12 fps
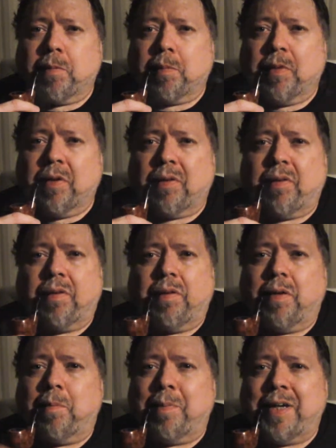Just
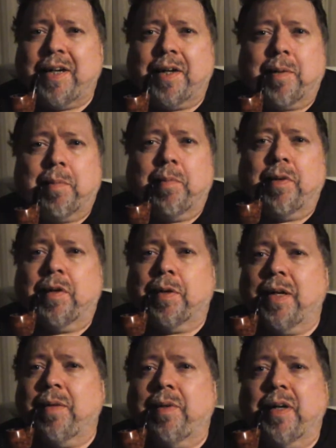sit back and
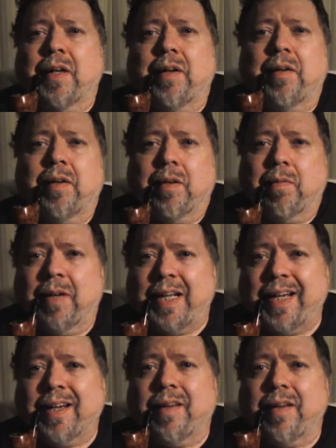have a nice
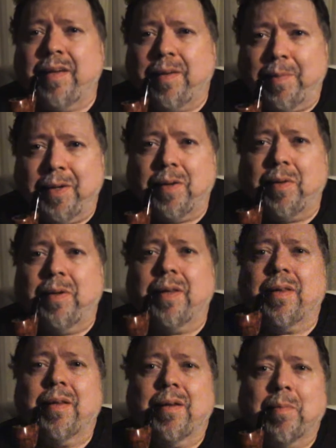relaxing smoke
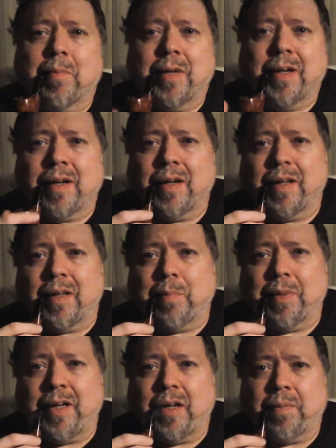with and
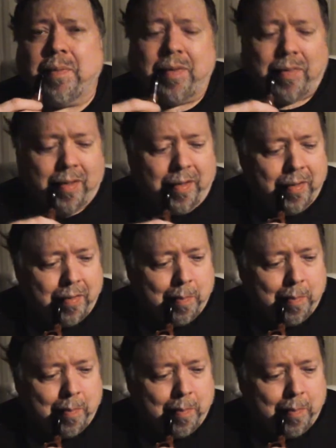contemplate a few things.